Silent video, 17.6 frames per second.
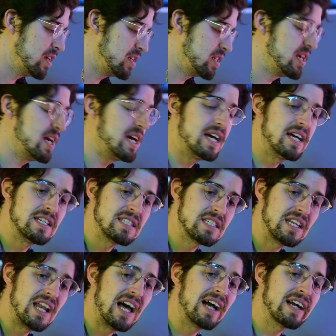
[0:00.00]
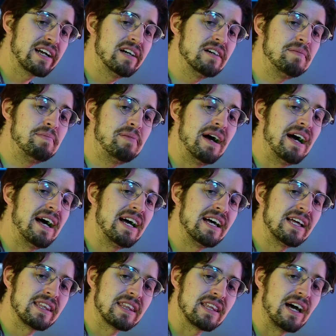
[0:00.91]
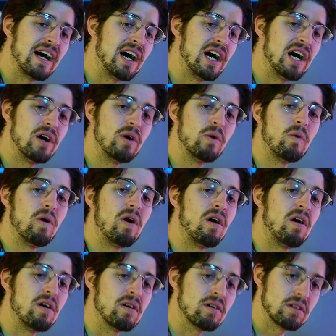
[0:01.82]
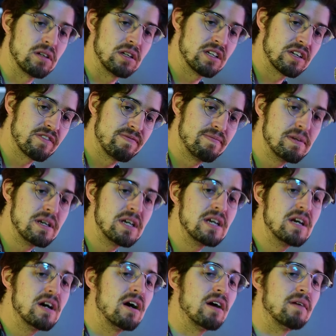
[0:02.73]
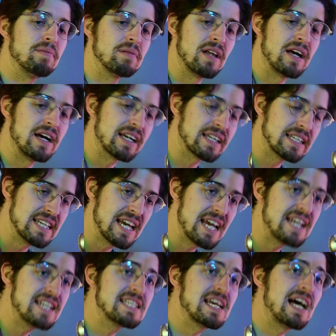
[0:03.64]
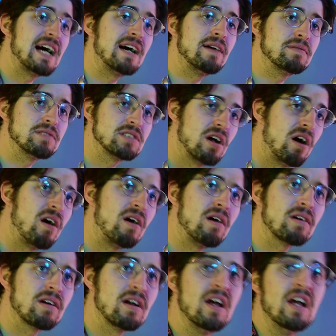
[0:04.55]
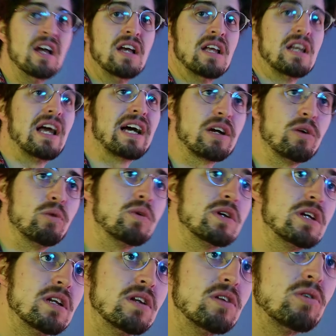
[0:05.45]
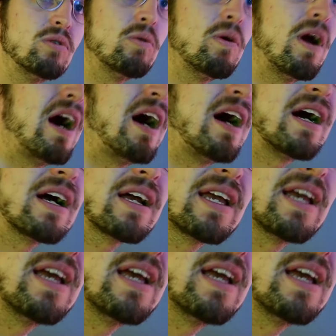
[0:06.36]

Yes, like a path I walk, lift me up like daytime talk, like arena rock,